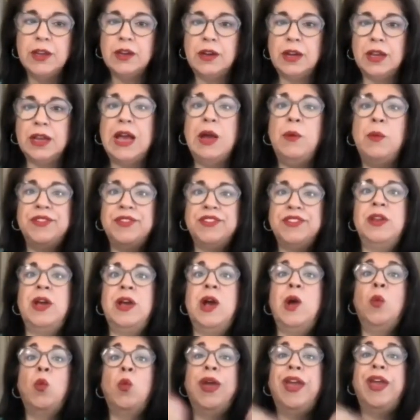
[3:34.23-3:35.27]
Like I wasn't
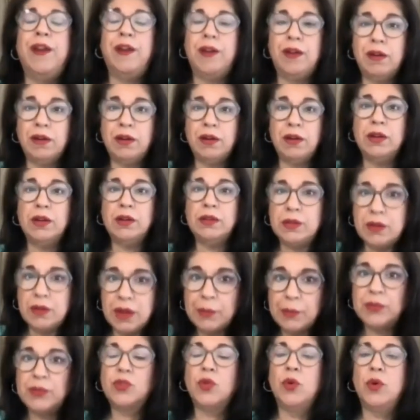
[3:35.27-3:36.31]
aware that
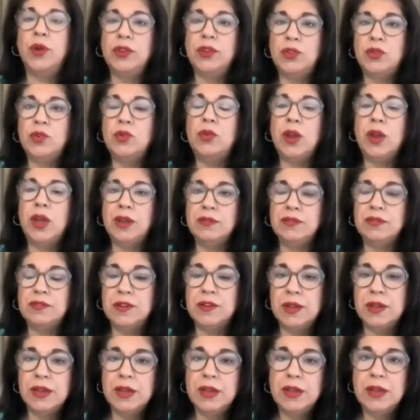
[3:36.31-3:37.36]
I was going through
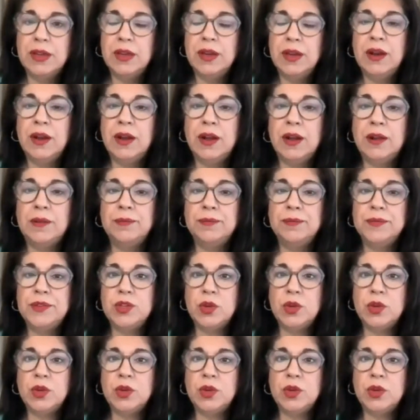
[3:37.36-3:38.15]
life.